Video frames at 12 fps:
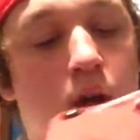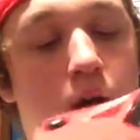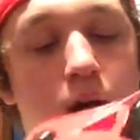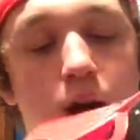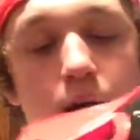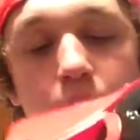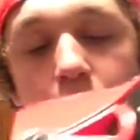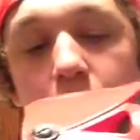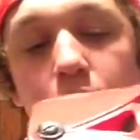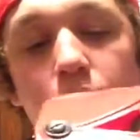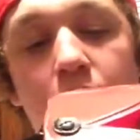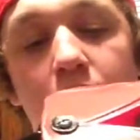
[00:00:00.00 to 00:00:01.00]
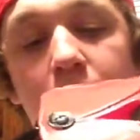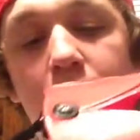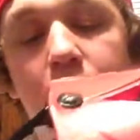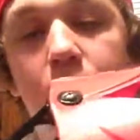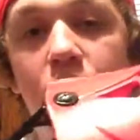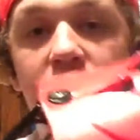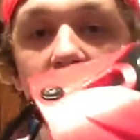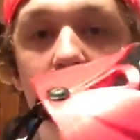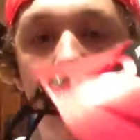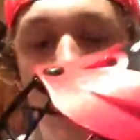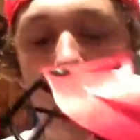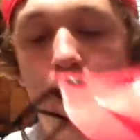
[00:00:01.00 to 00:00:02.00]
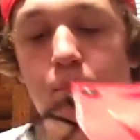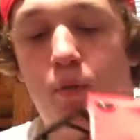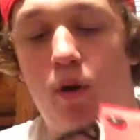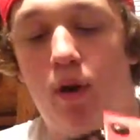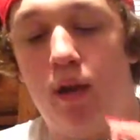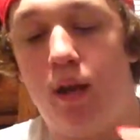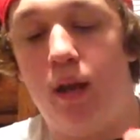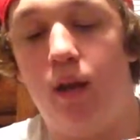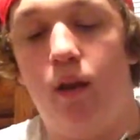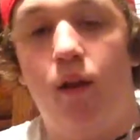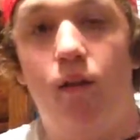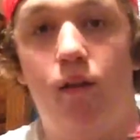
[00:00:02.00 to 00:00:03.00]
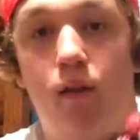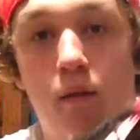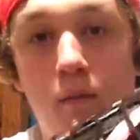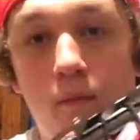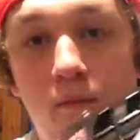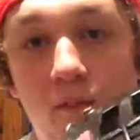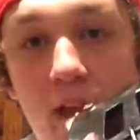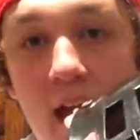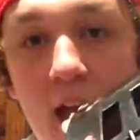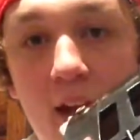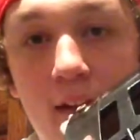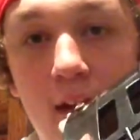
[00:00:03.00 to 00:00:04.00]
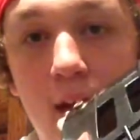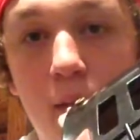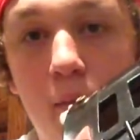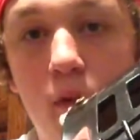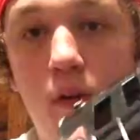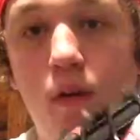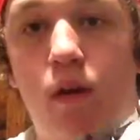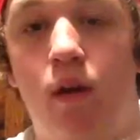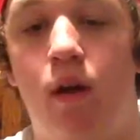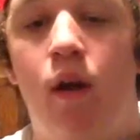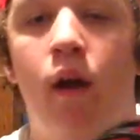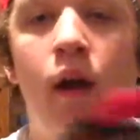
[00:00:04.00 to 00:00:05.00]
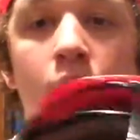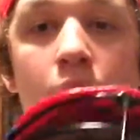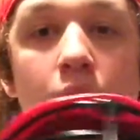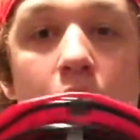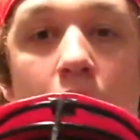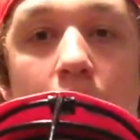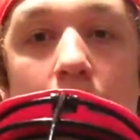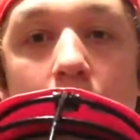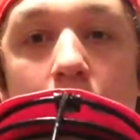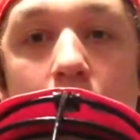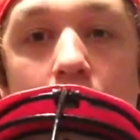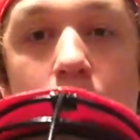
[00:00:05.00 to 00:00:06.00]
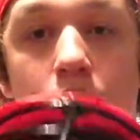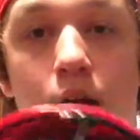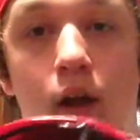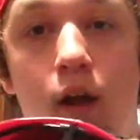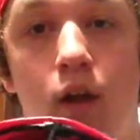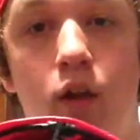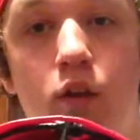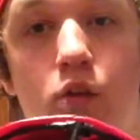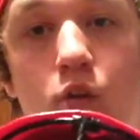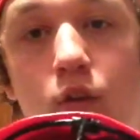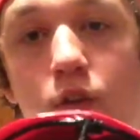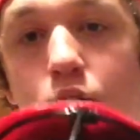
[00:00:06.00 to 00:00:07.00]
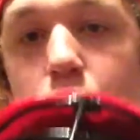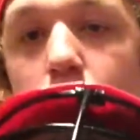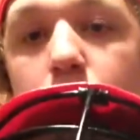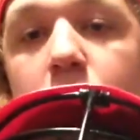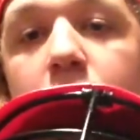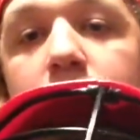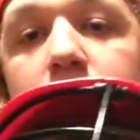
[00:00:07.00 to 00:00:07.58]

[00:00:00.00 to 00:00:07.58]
Uh, got a red chin strap on it, flag taped, and you Superman